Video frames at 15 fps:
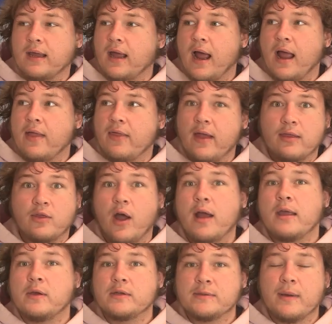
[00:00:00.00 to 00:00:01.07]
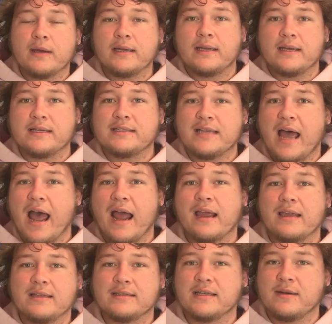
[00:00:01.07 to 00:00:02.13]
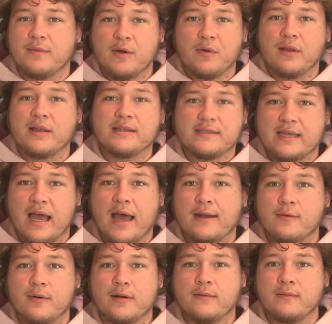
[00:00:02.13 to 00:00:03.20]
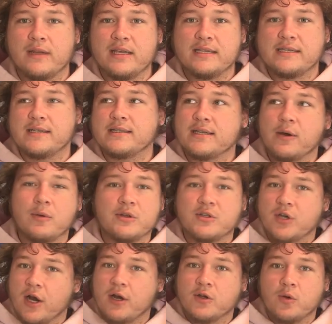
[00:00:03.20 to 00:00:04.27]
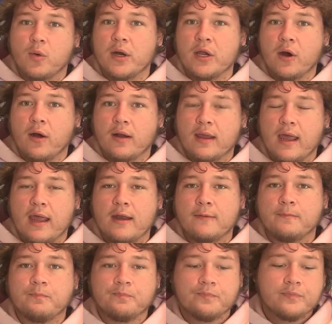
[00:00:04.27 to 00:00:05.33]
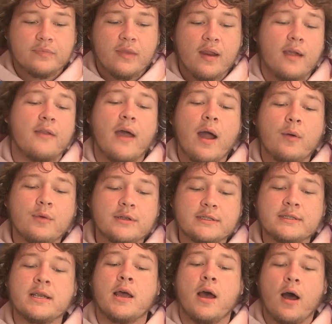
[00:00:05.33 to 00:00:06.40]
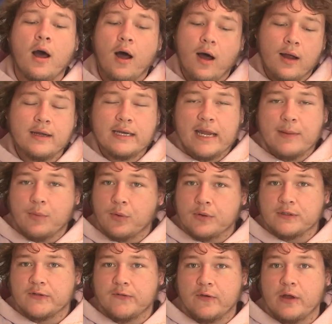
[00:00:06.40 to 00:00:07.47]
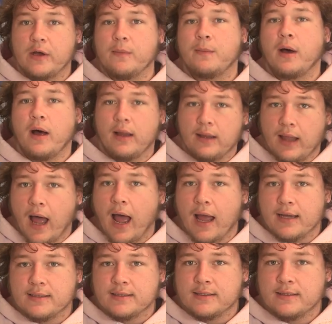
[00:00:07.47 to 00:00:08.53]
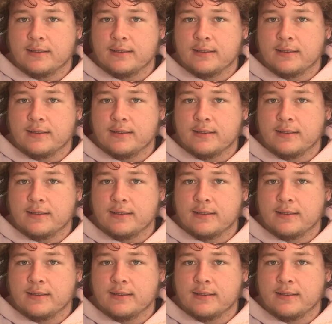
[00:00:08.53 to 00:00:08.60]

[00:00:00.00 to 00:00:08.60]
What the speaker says: guy that thought he was about to get a sack is going to be really sad when he sees that we just got a 20-yard gain. That was on Gabriel's film a lot.